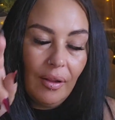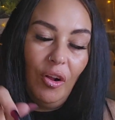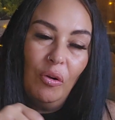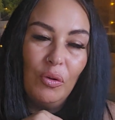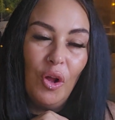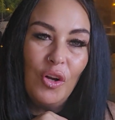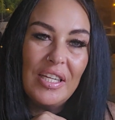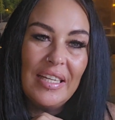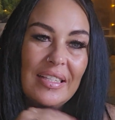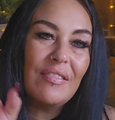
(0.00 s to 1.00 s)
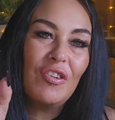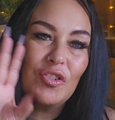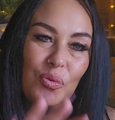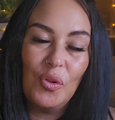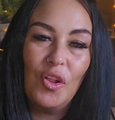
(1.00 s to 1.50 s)
Uploading, because I've
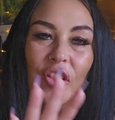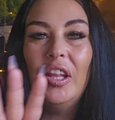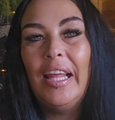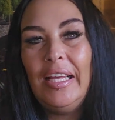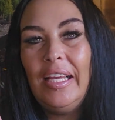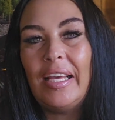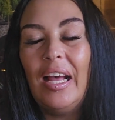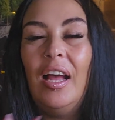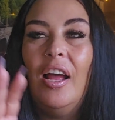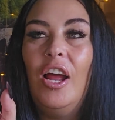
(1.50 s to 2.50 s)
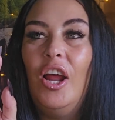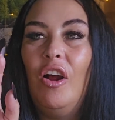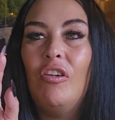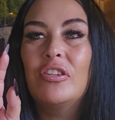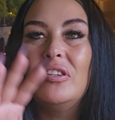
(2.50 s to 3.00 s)
got to upload the link
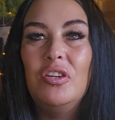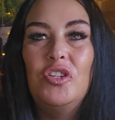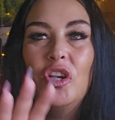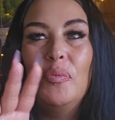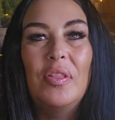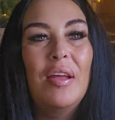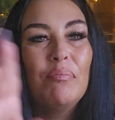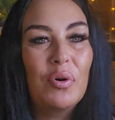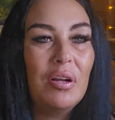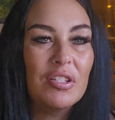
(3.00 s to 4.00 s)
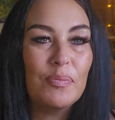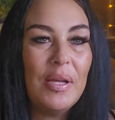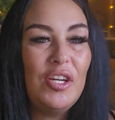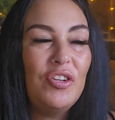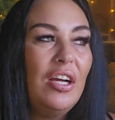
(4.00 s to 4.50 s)
onto YouTube and then put it onto
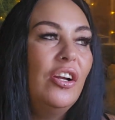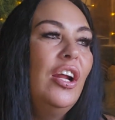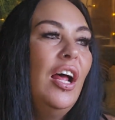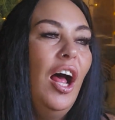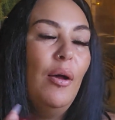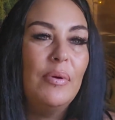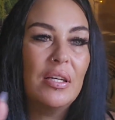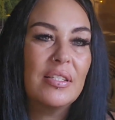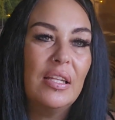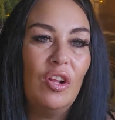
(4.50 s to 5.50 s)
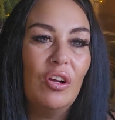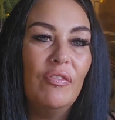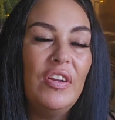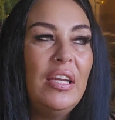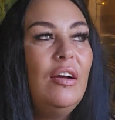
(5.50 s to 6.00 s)
Patreon. And because they're longer
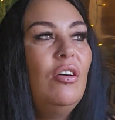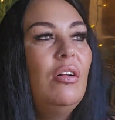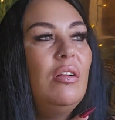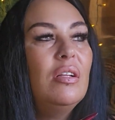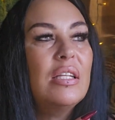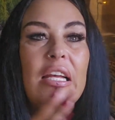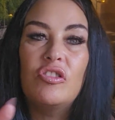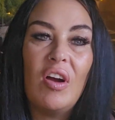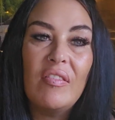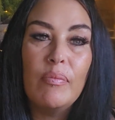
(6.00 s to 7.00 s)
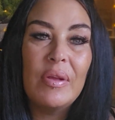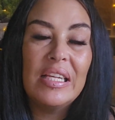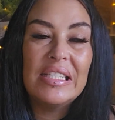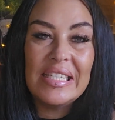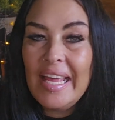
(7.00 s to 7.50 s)
videos, it's driving me
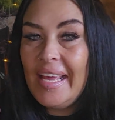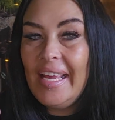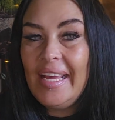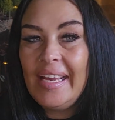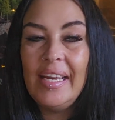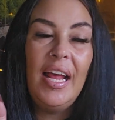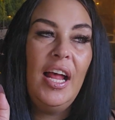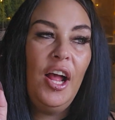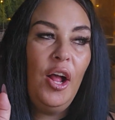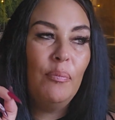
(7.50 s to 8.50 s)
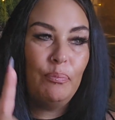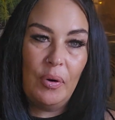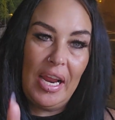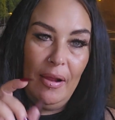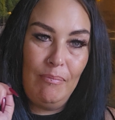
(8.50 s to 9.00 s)
insane.
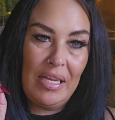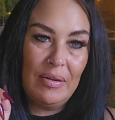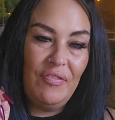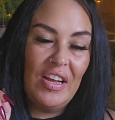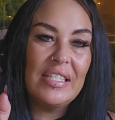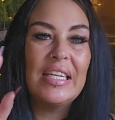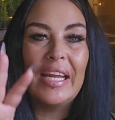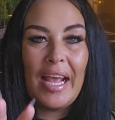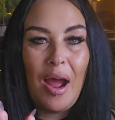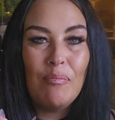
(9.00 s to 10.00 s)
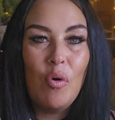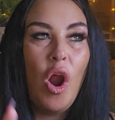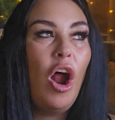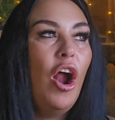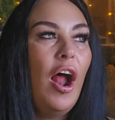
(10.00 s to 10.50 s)
But I am manifesting a
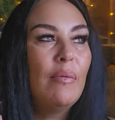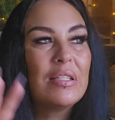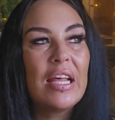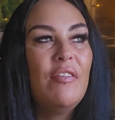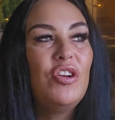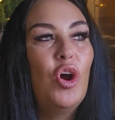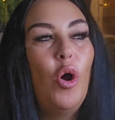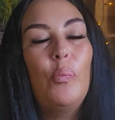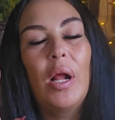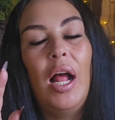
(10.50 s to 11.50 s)
camera. I'm saving up.